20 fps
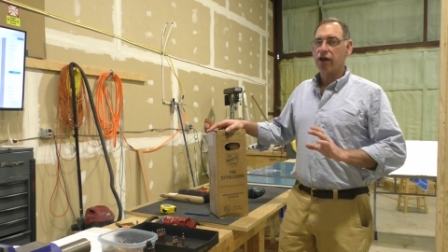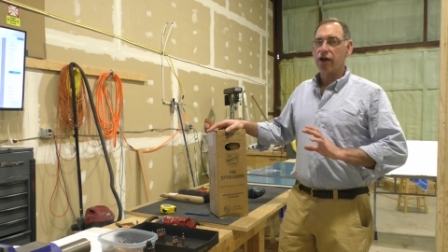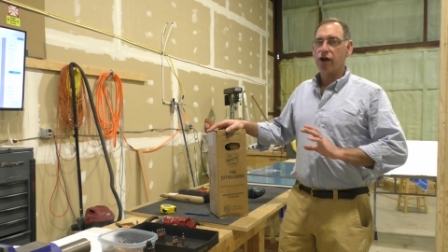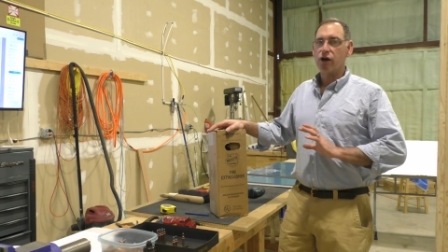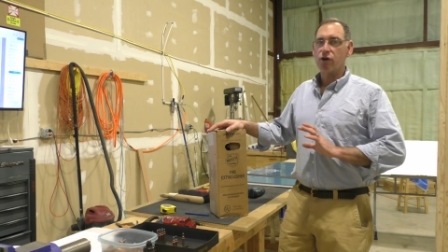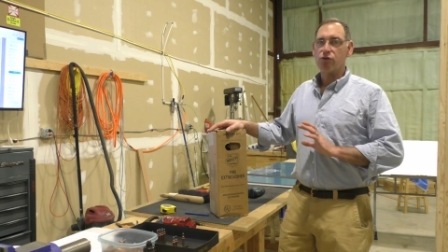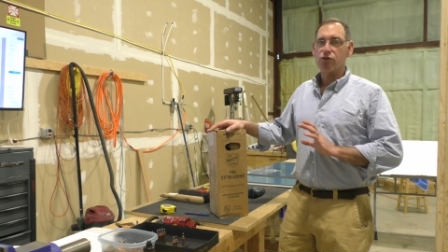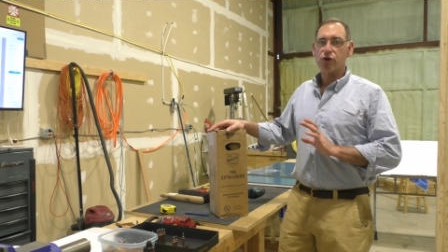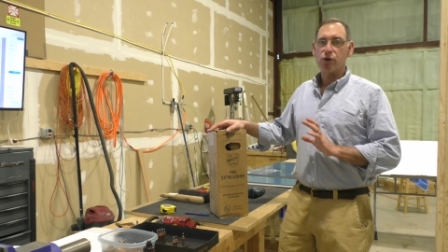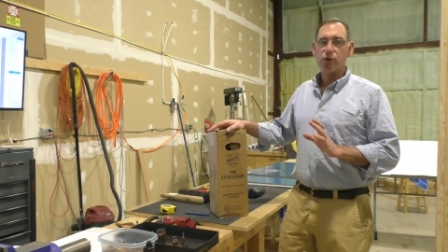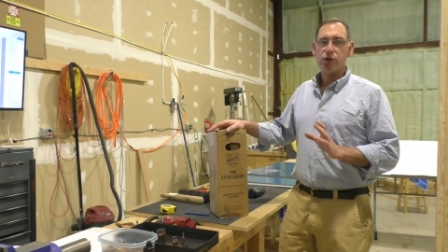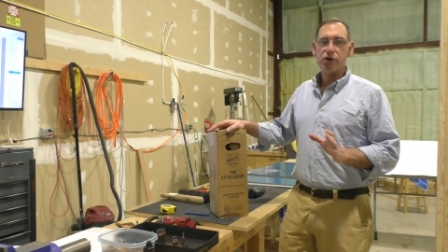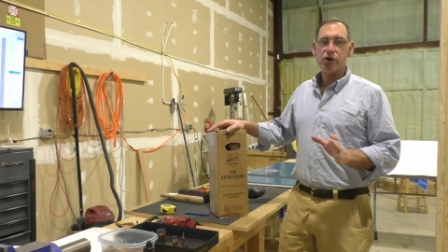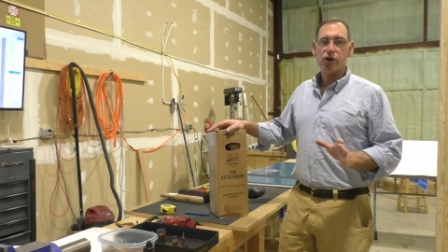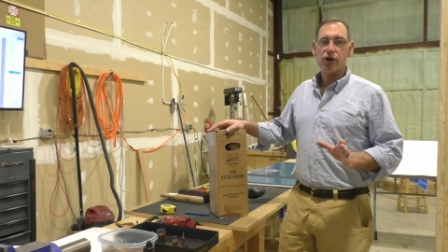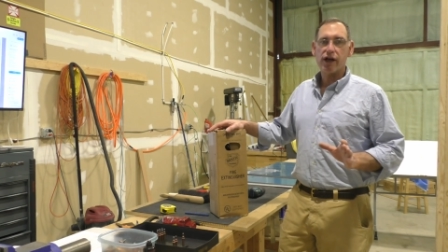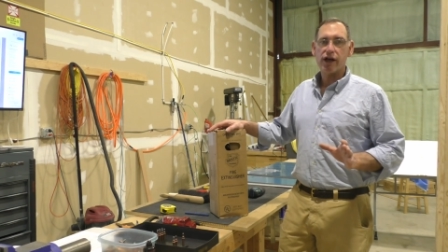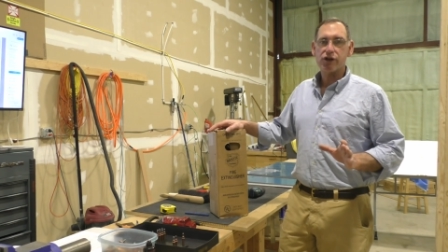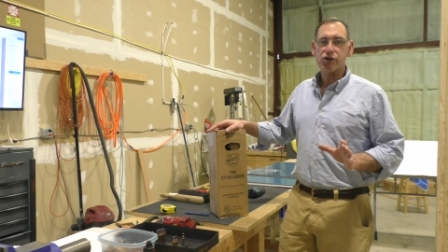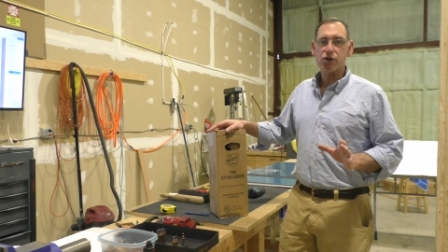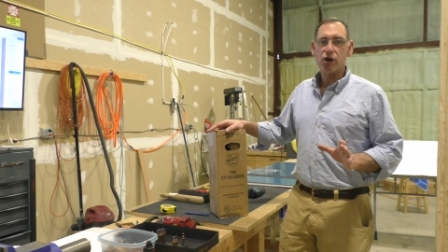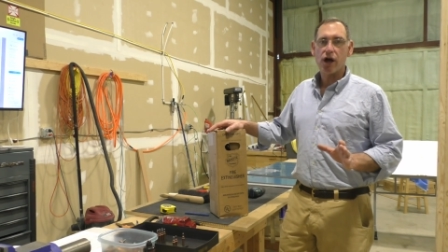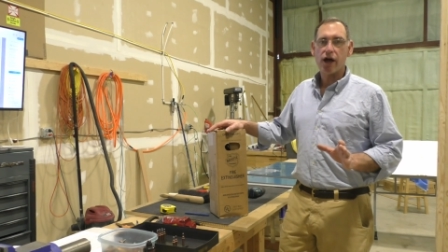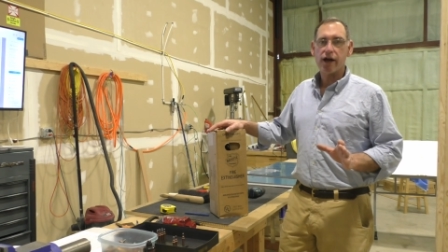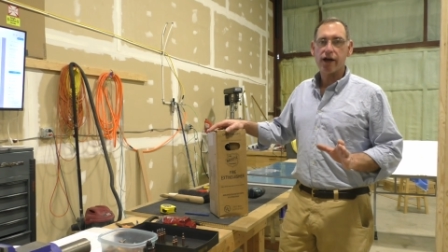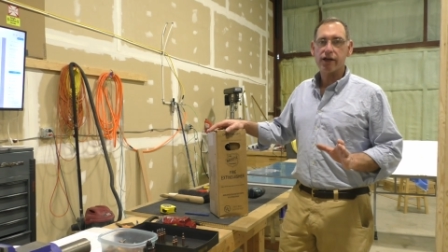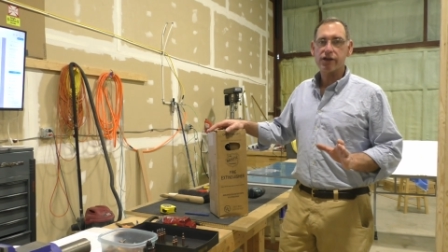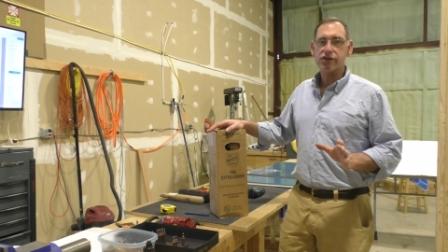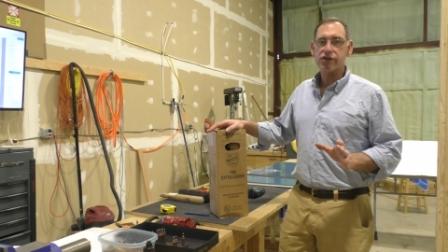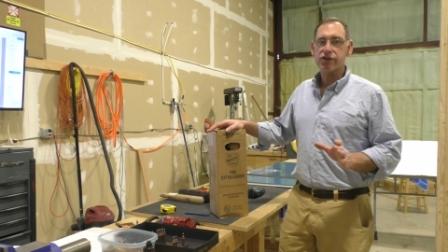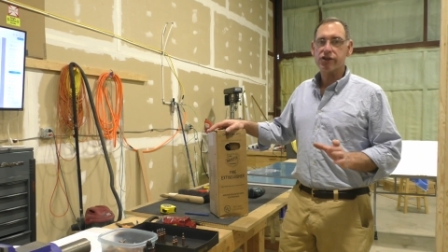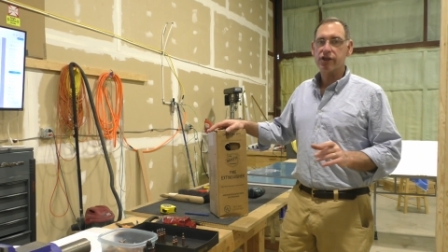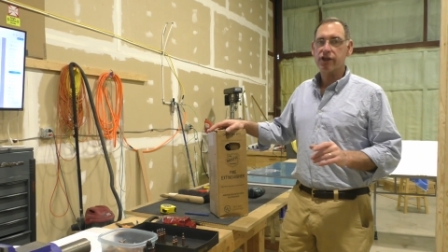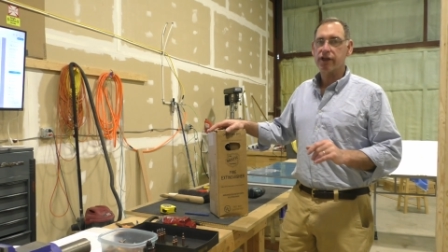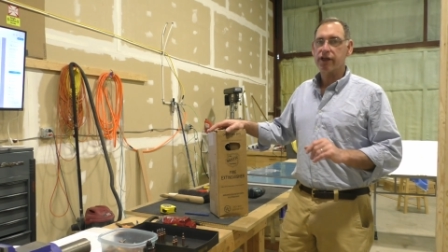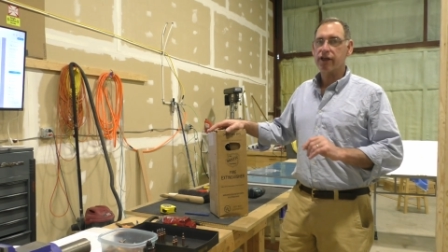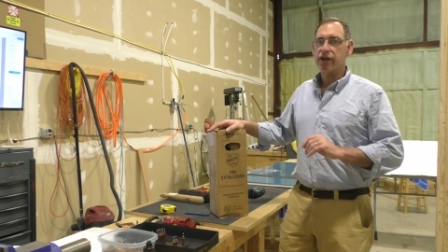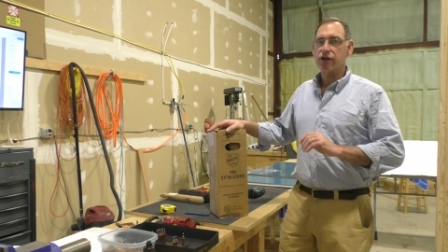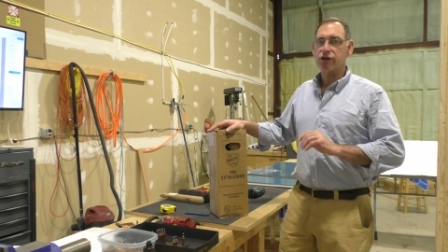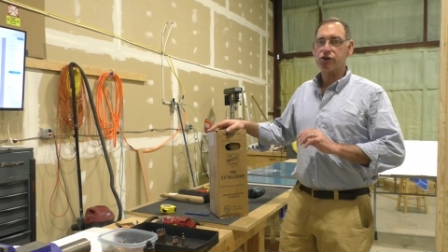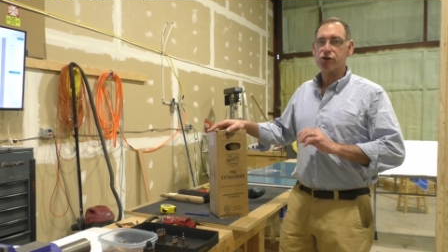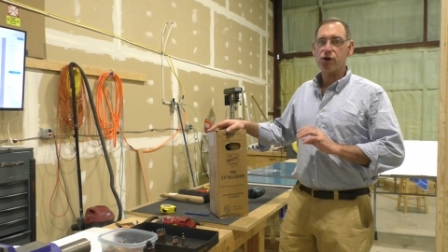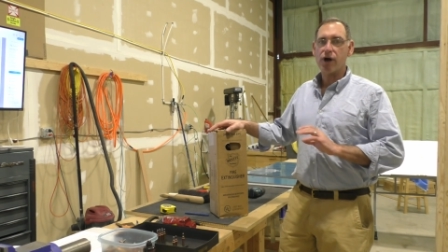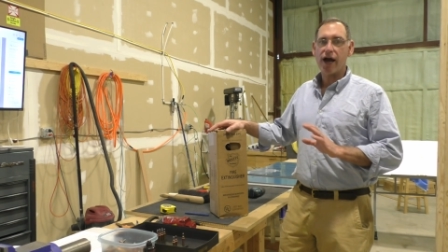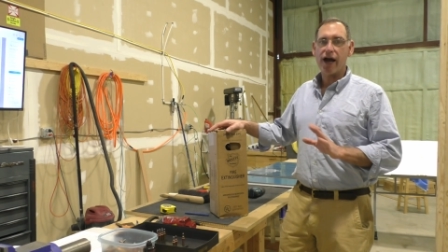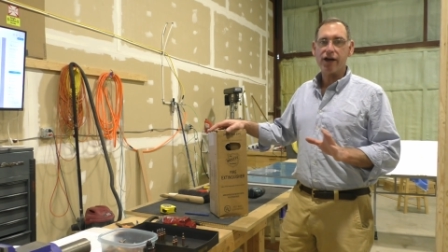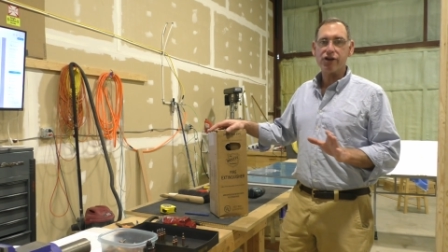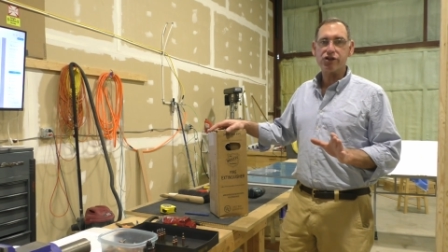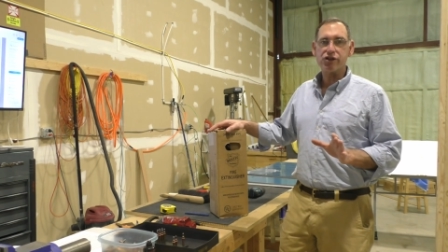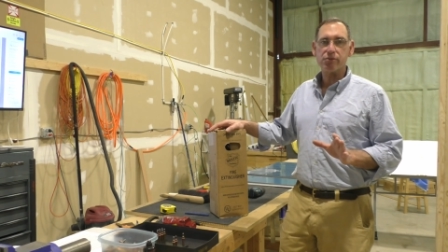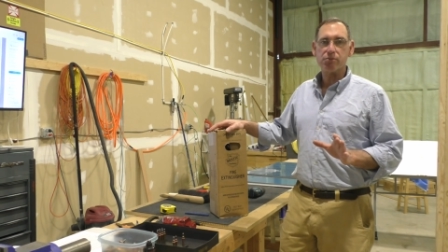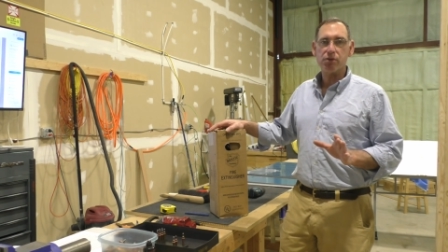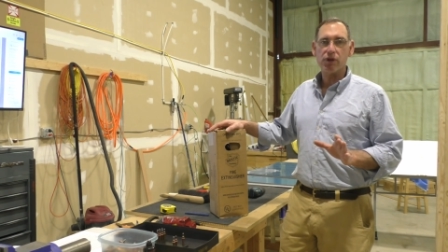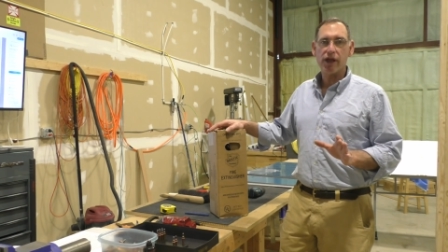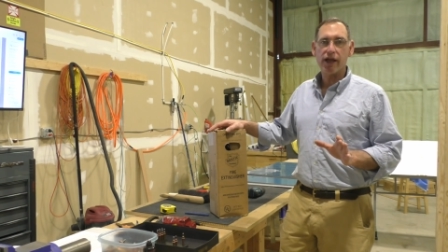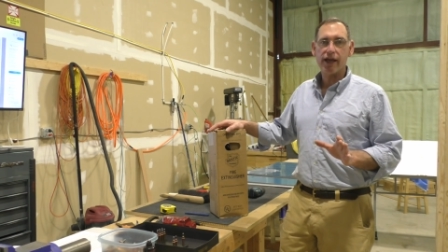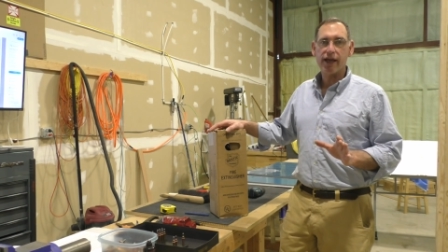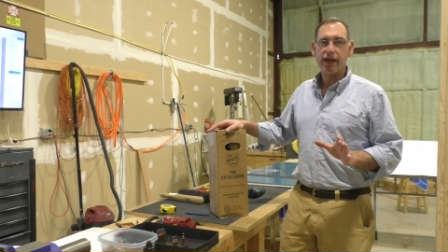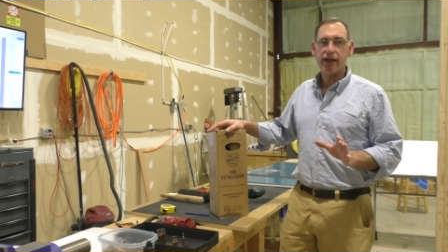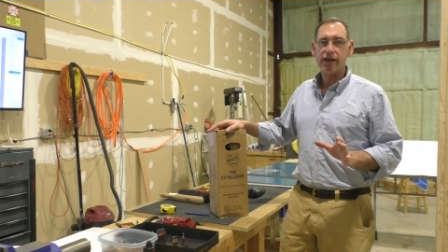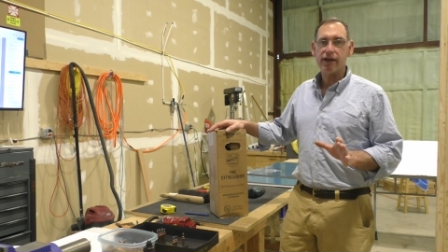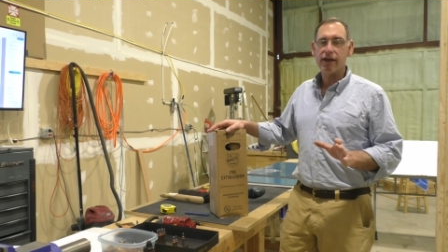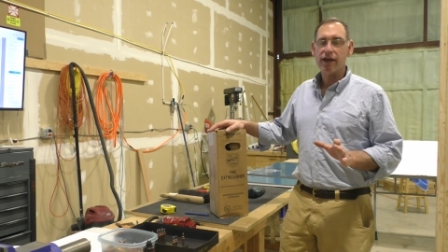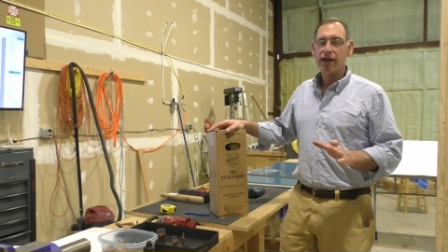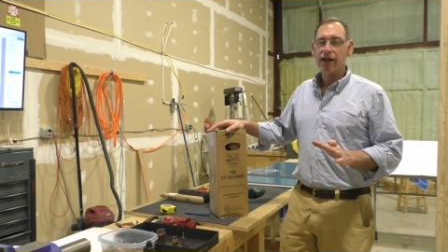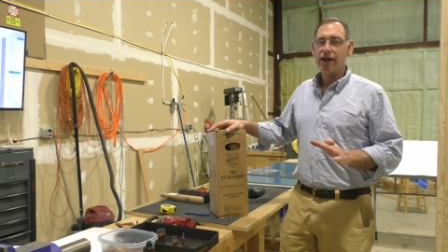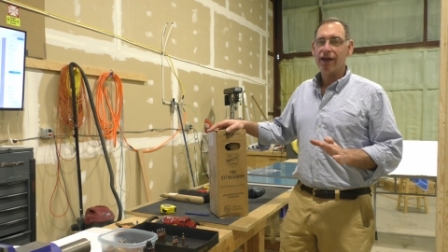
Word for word: It'll ruin your electronics, it'll trash the plane,